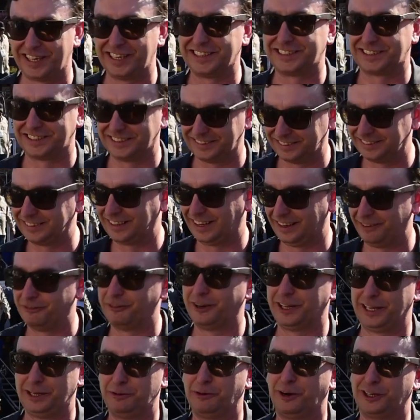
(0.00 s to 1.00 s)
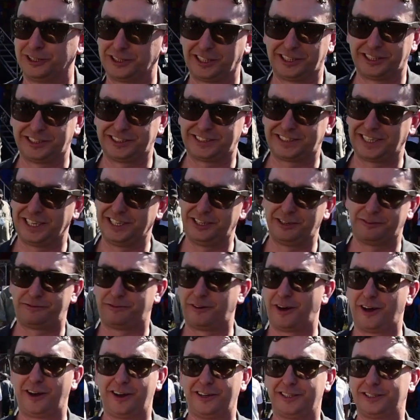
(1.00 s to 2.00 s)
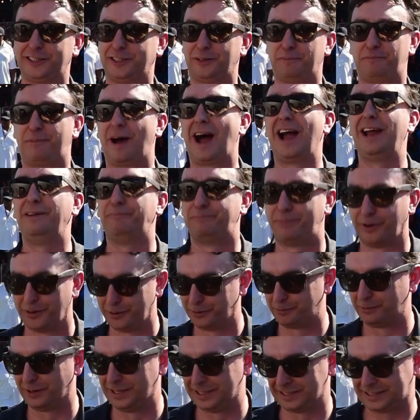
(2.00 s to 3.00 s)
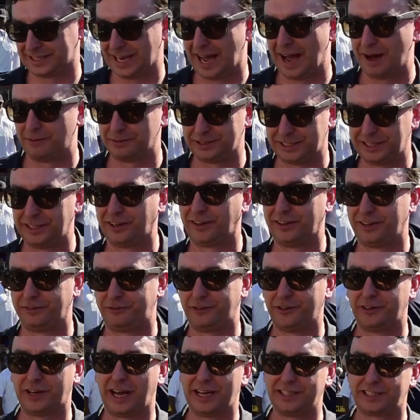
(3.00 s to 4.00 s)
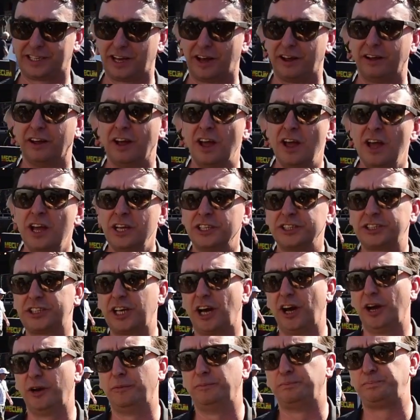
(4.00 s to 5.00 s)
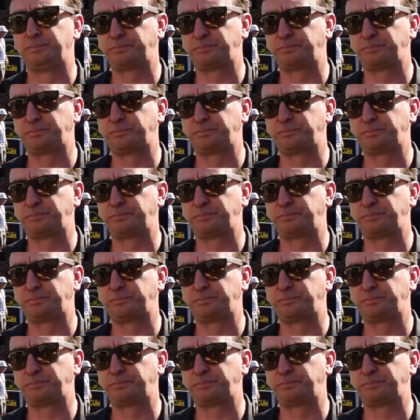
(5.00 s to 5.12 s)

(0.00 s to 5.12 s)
is, and it really was, I could send you photos of the paint booth where this car was in only a few days ago. So